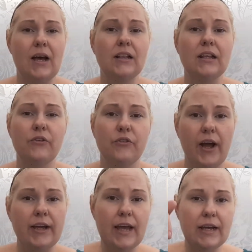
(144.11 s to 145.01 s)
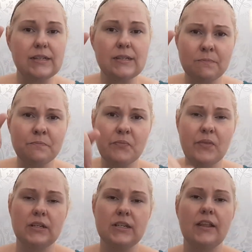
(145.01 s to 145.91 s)
a link for Ines
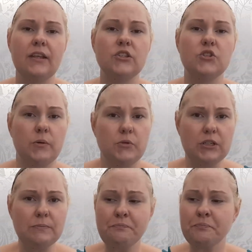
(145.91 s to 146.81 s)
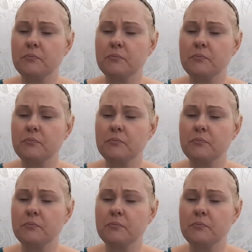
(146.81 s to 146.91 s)
down in the description.